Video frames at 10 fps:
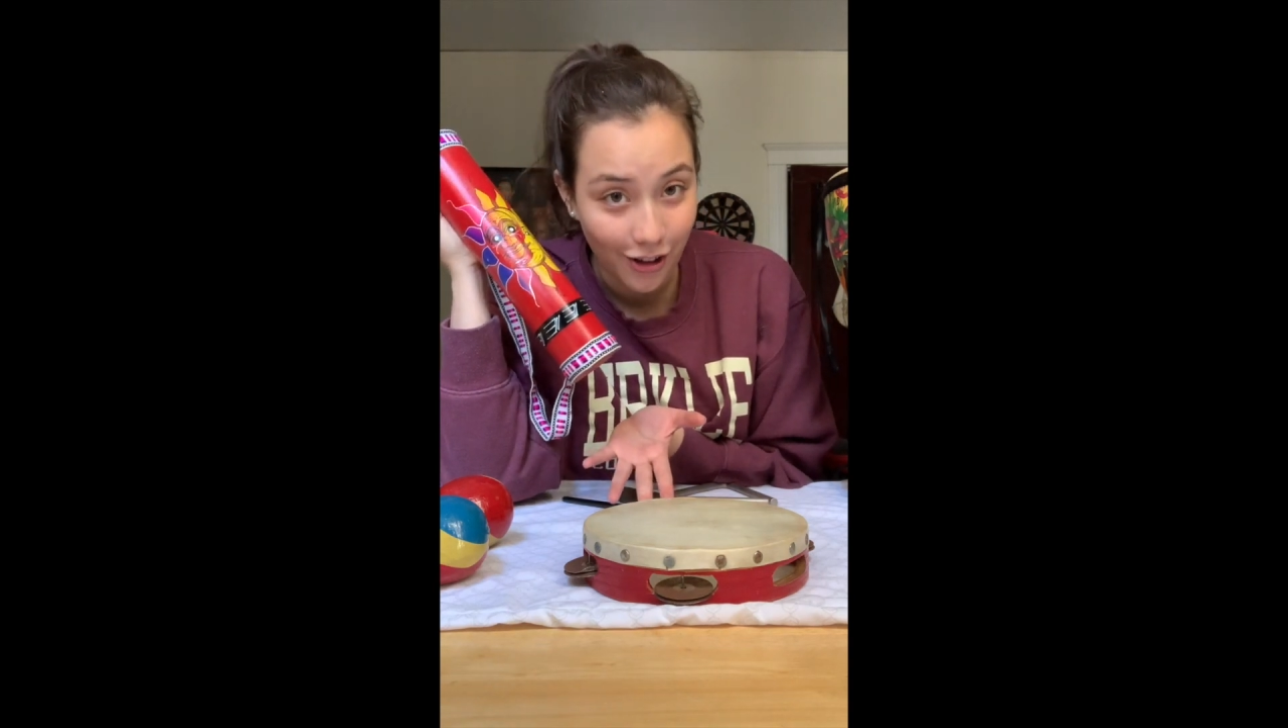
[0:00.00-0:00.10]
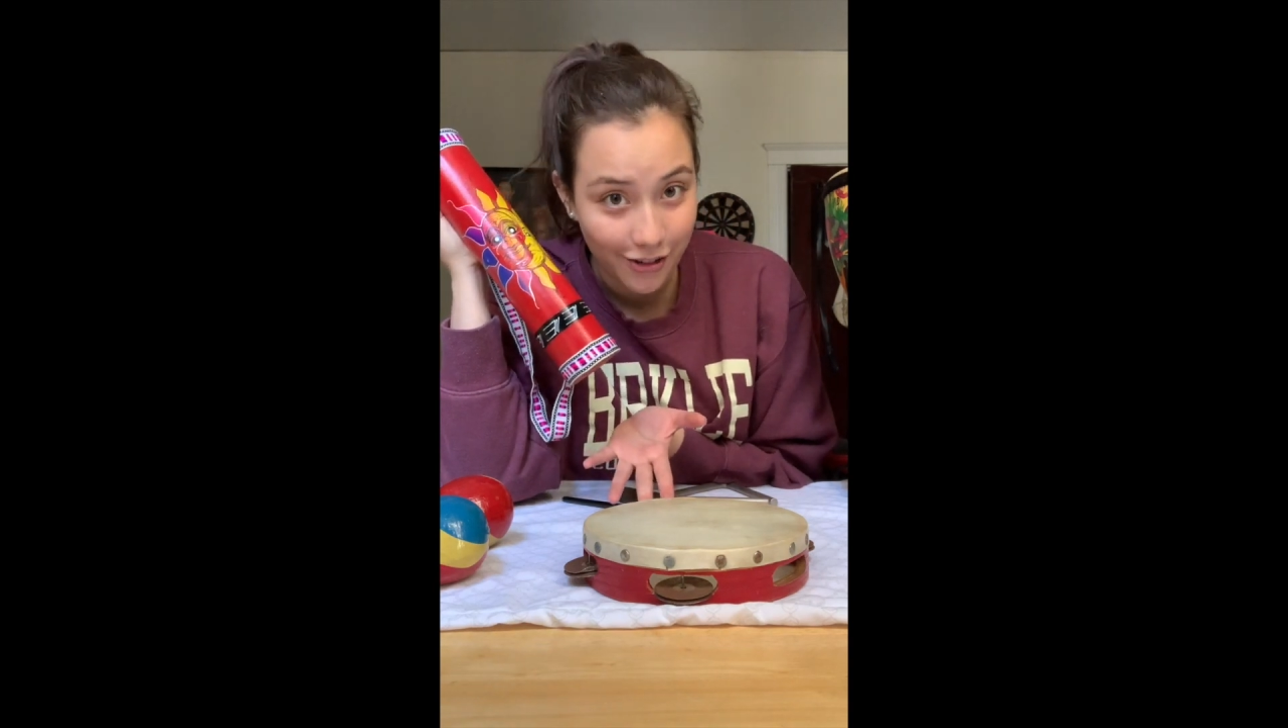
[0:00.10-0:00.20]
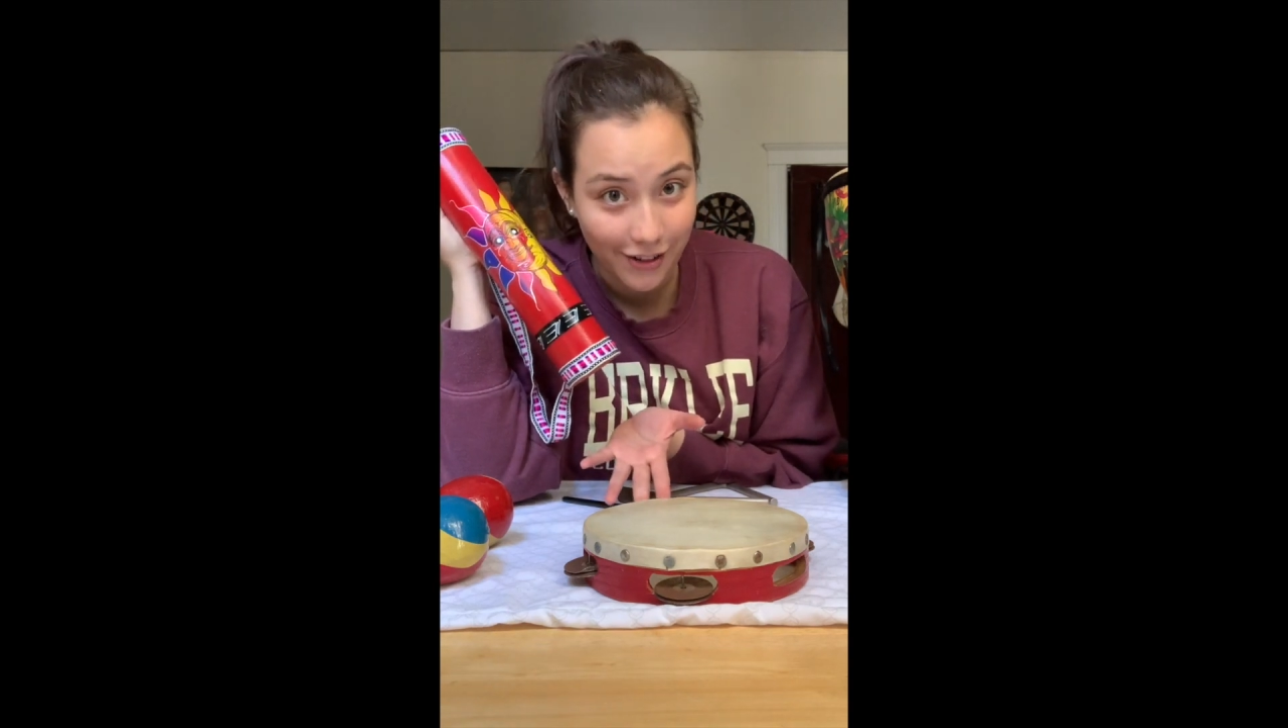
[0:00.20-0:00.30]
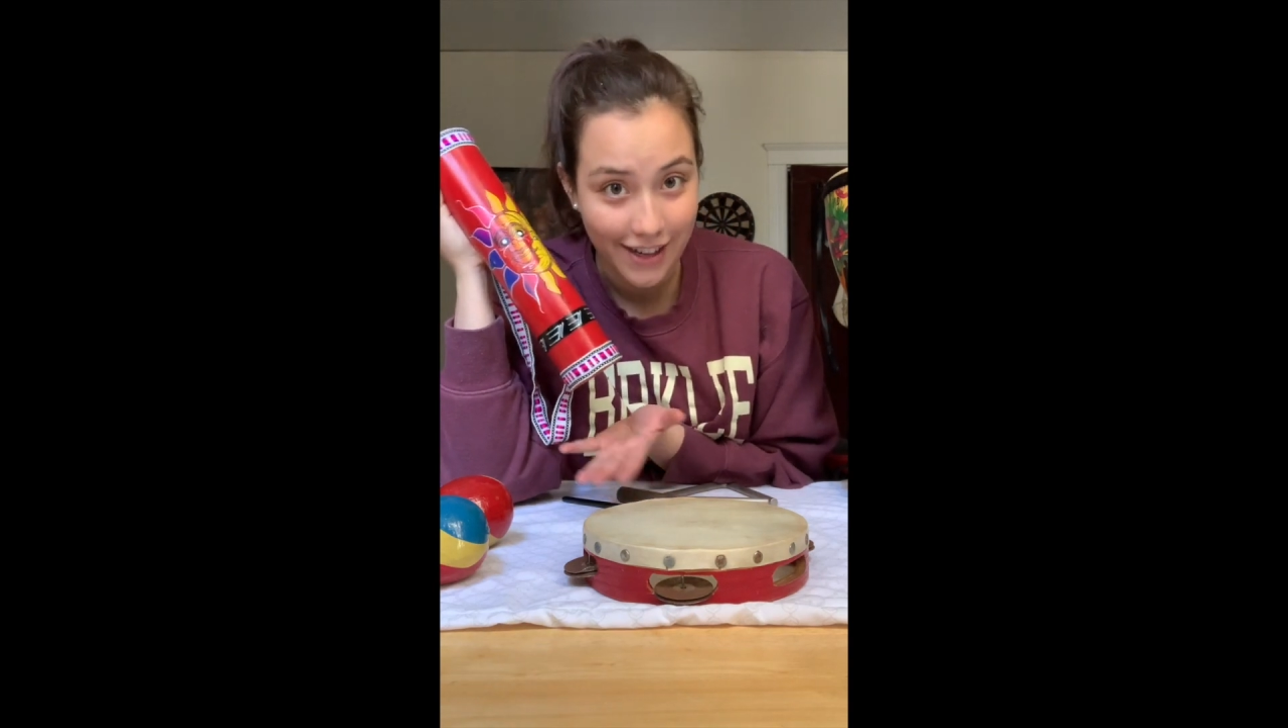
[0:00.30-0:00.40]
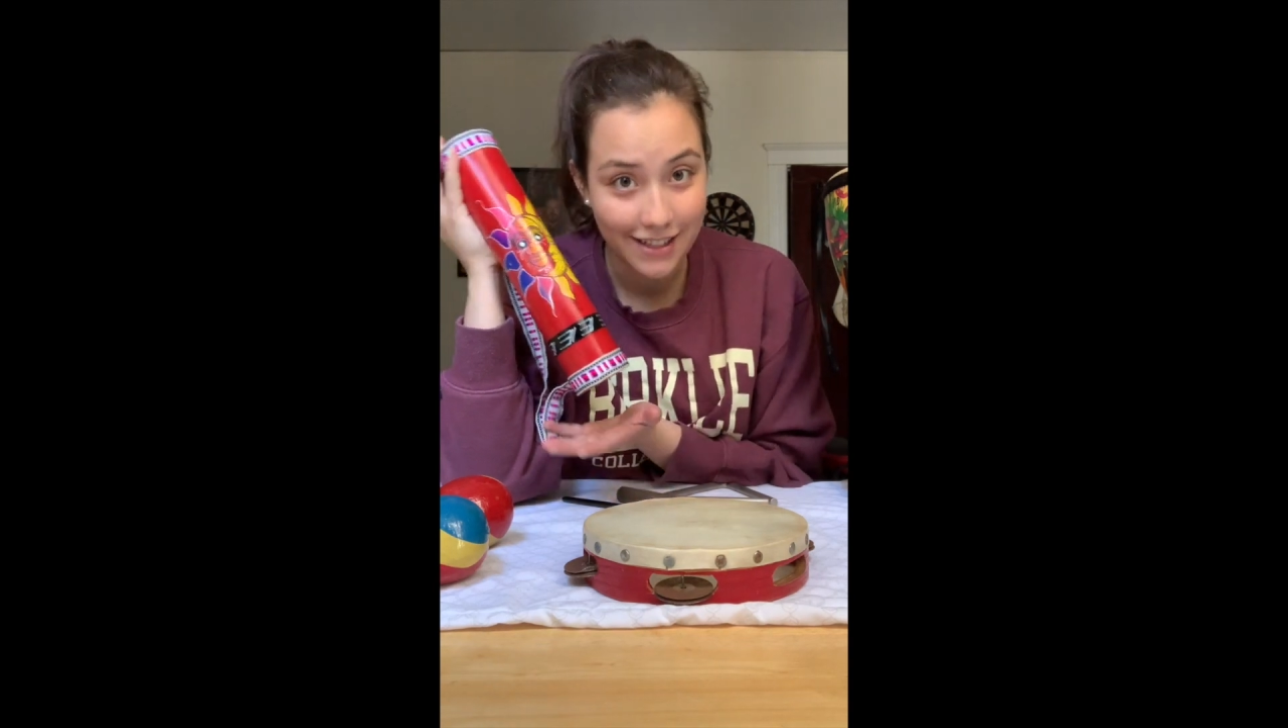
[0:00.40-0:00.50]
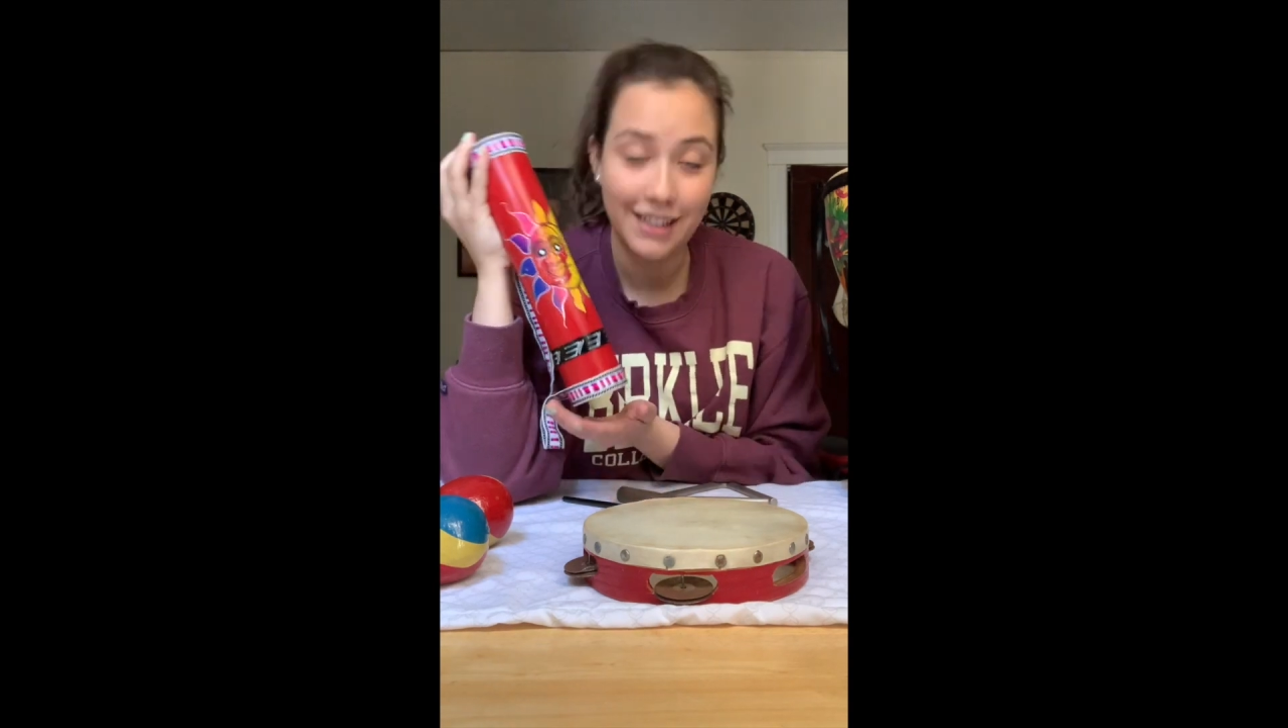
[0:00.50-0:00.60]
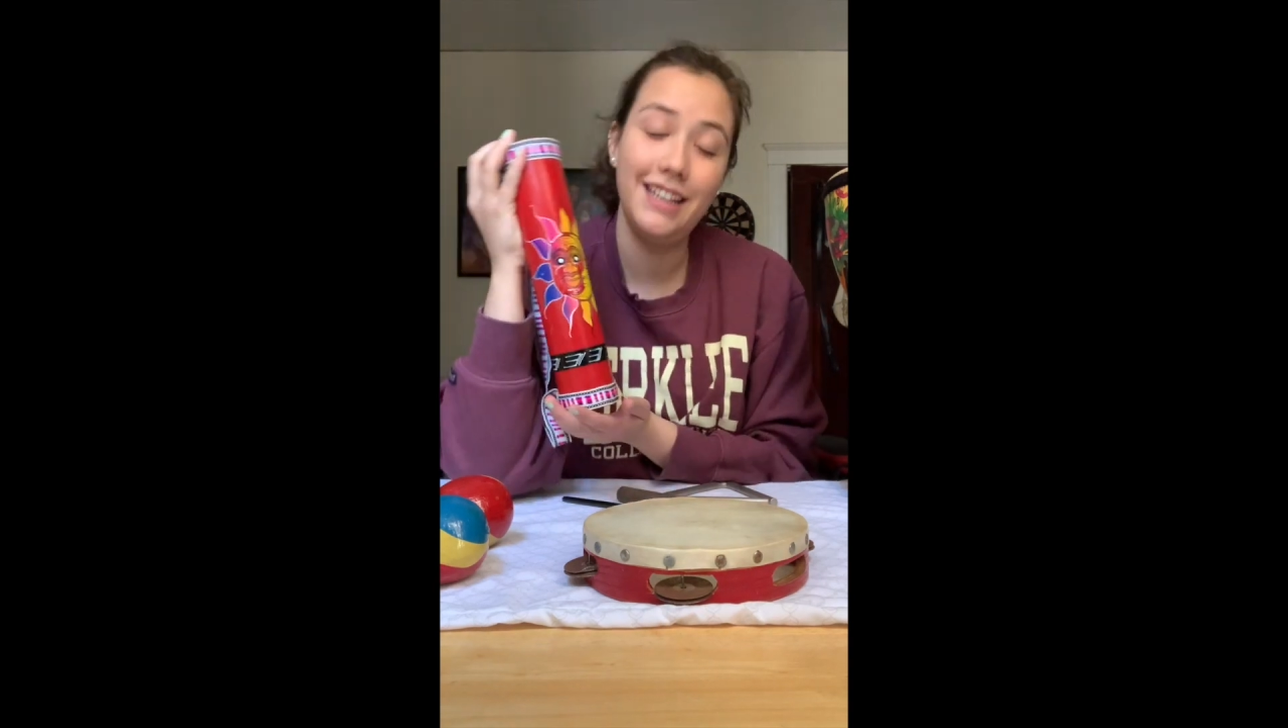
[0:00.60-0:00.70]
a rain stick